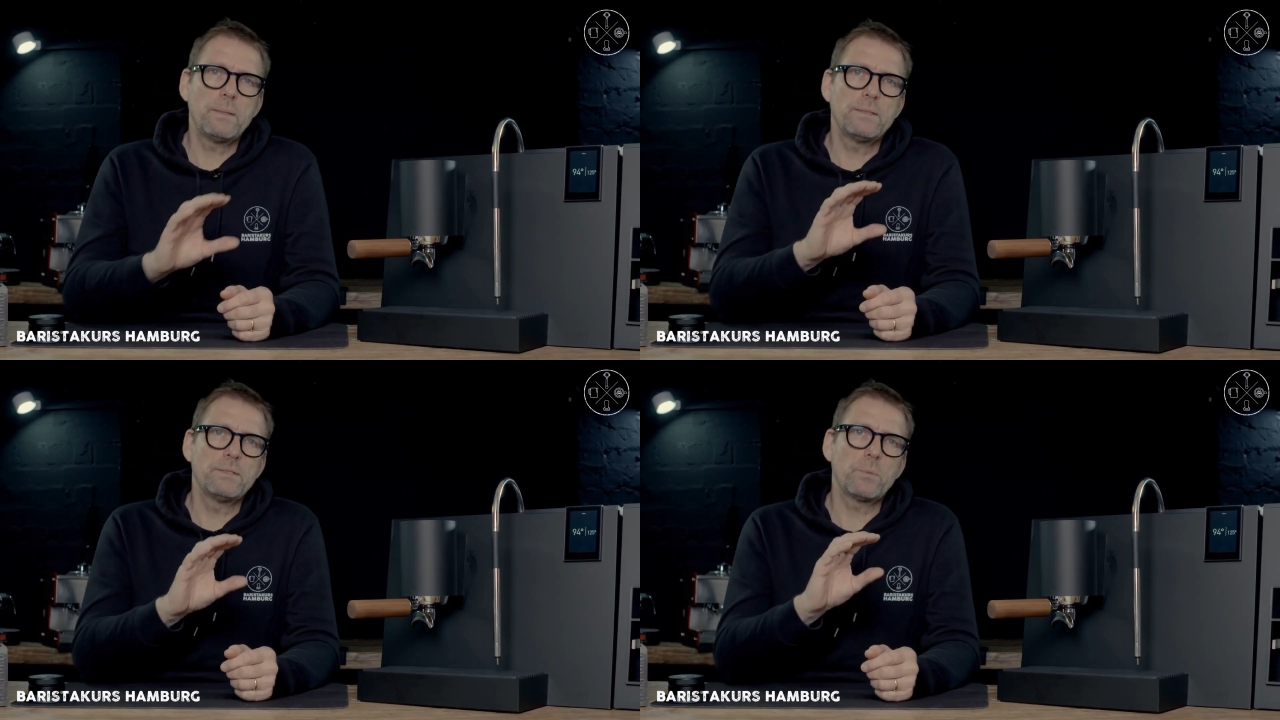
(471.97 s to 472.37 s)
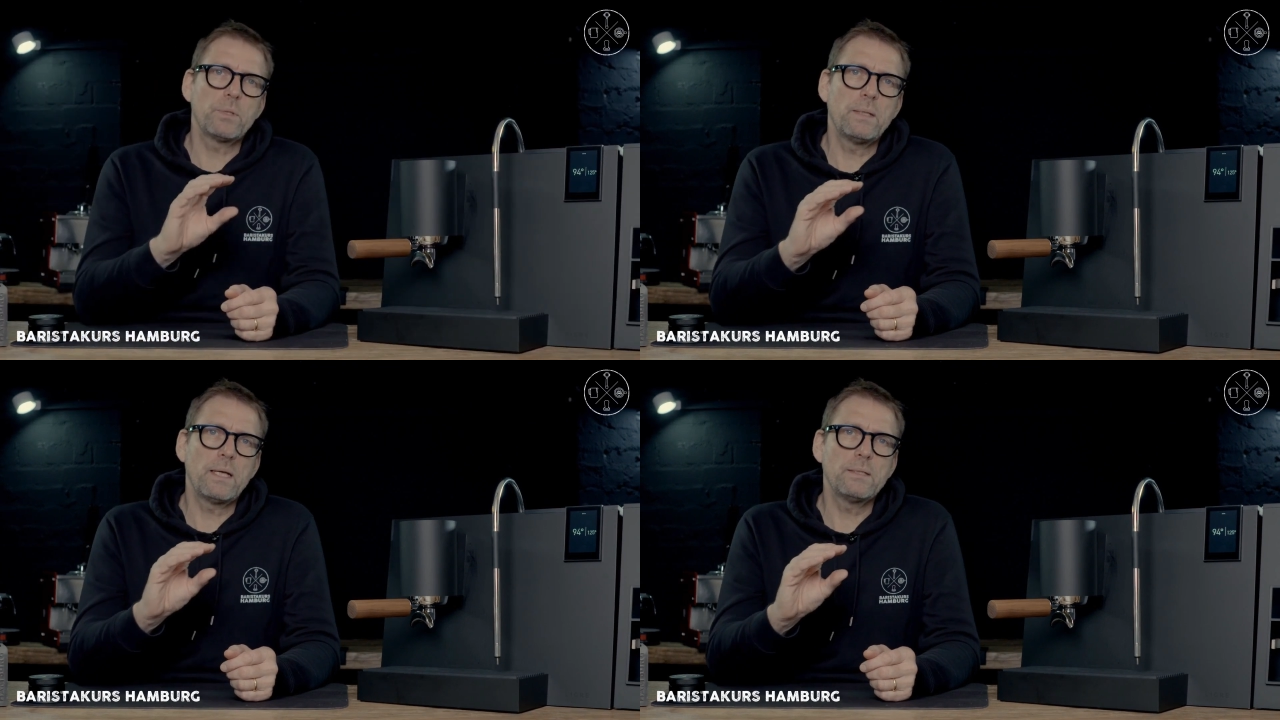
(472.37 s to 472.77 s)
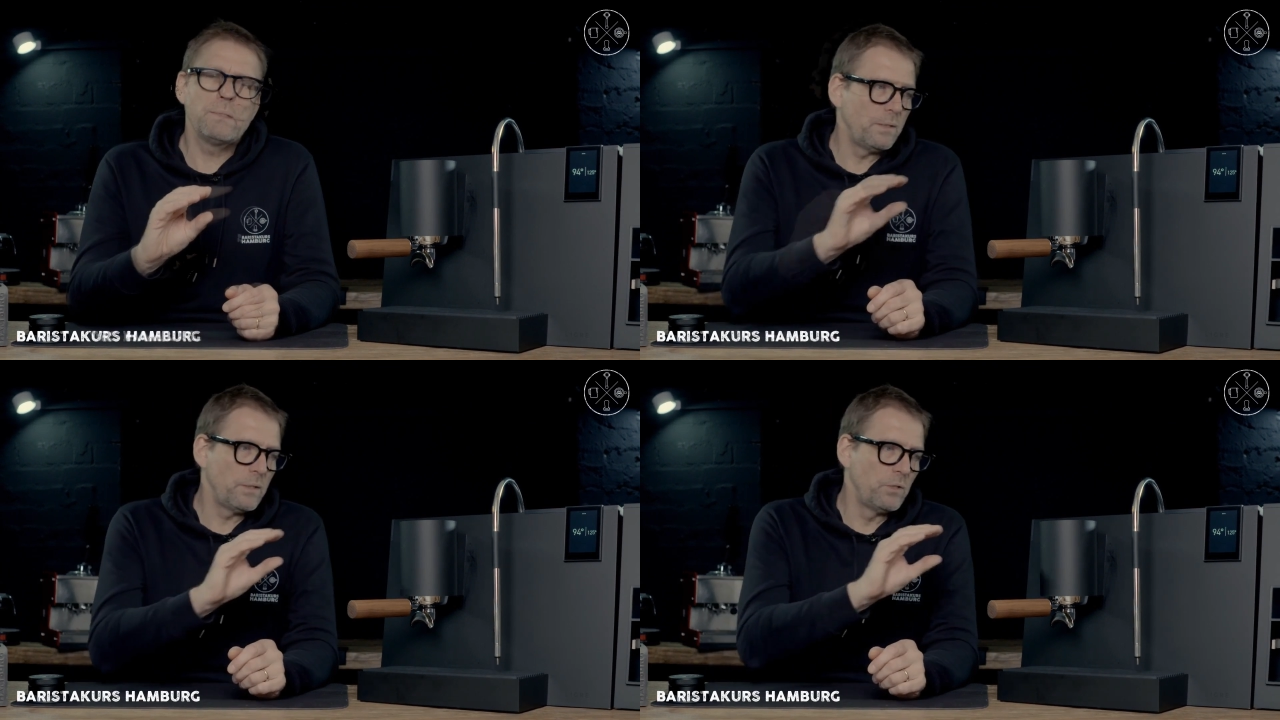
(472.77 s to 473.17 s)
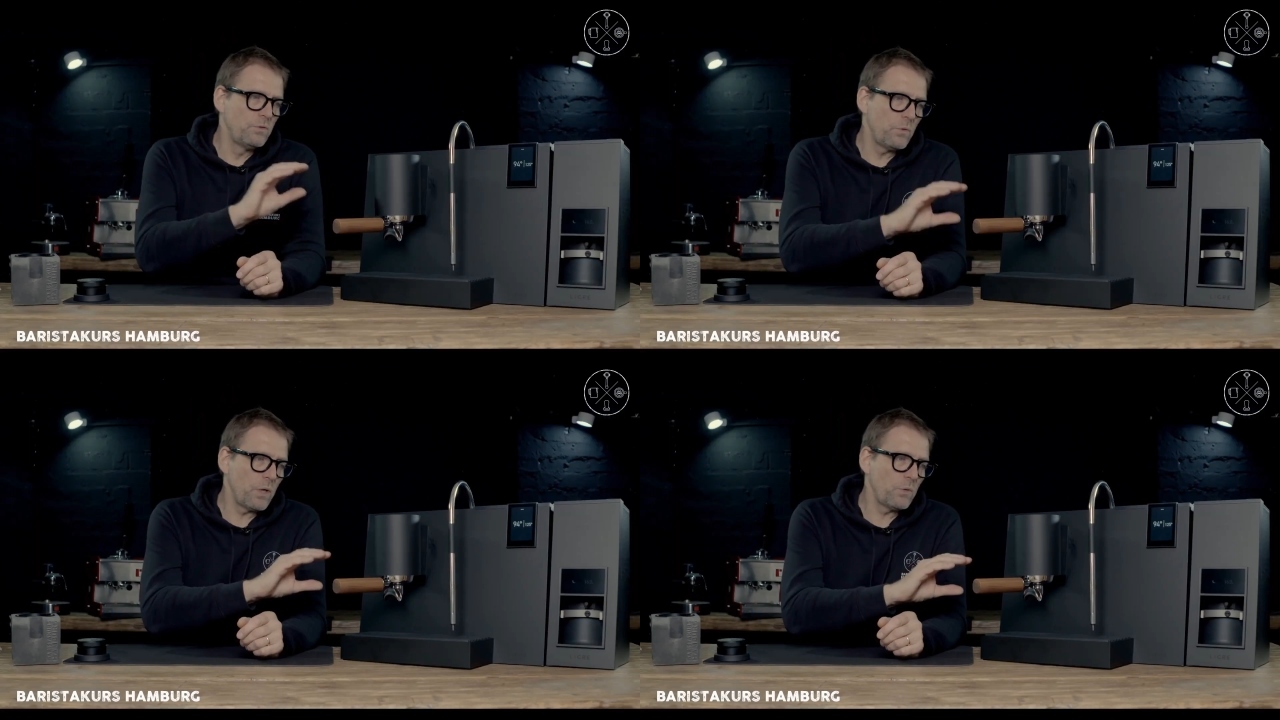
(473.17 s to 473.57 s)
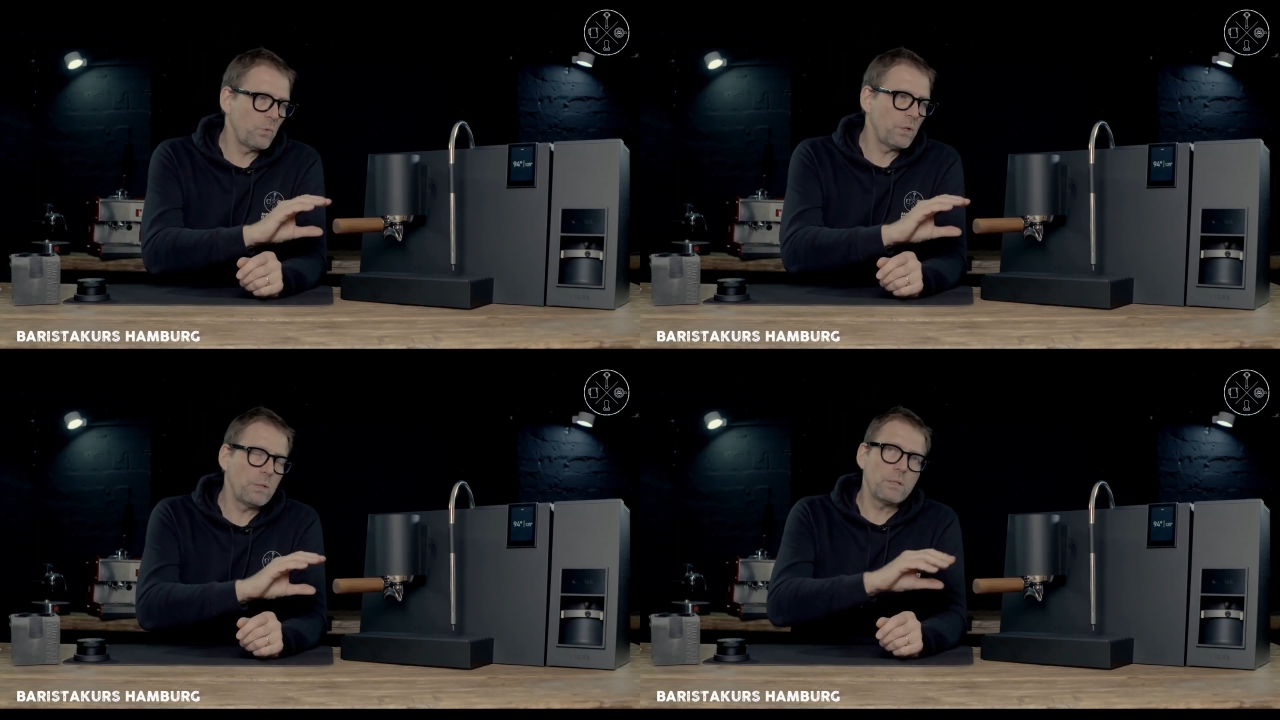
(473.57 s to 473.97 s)
is simply that you do not
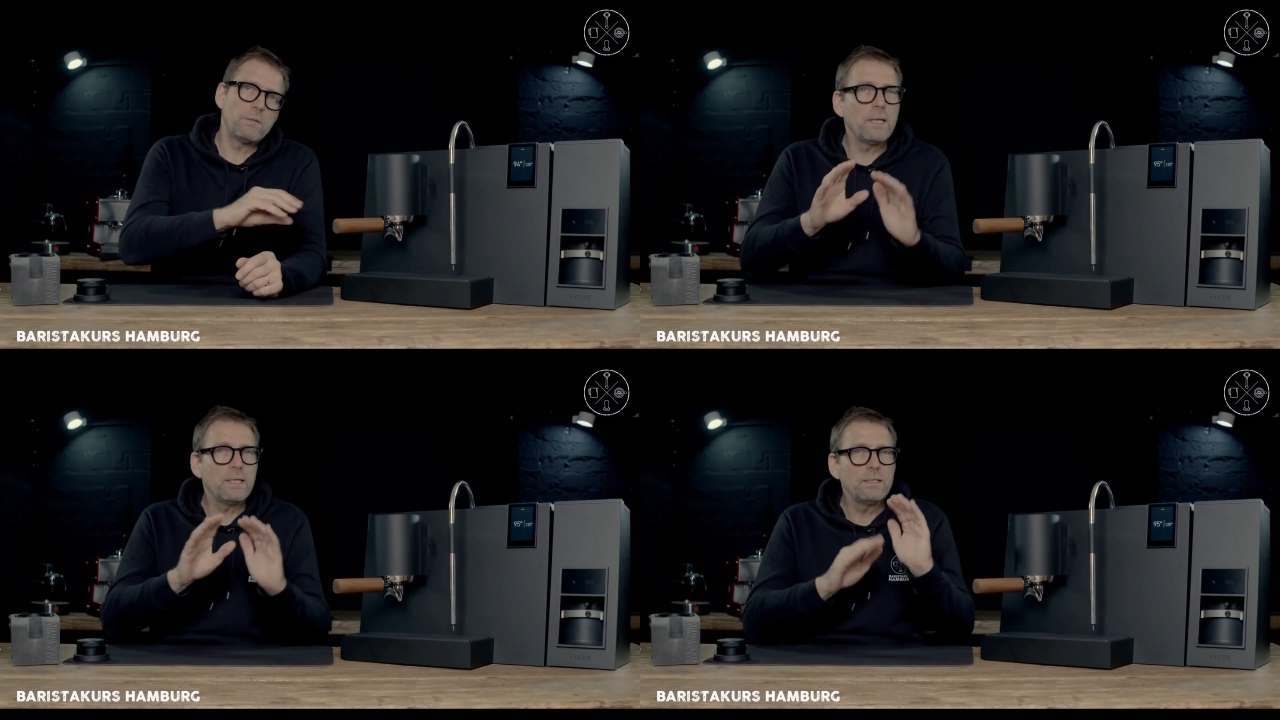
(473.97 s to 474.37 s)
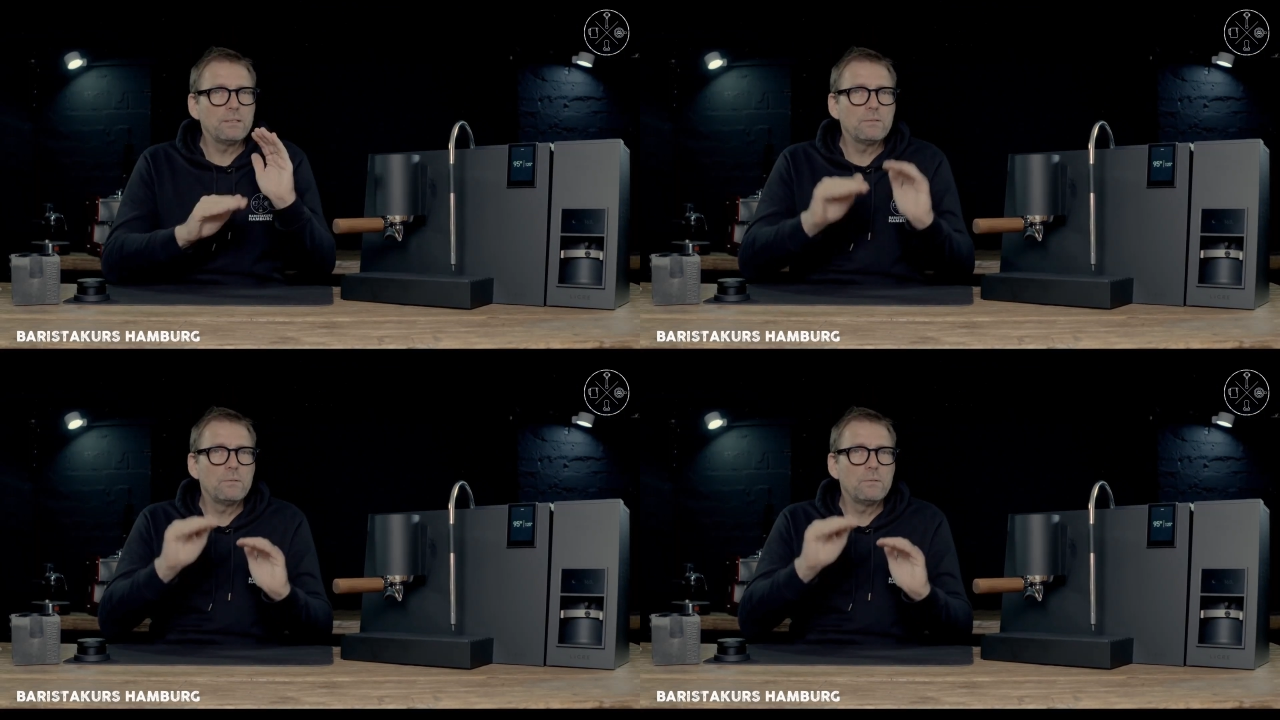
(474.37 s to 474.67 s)
want a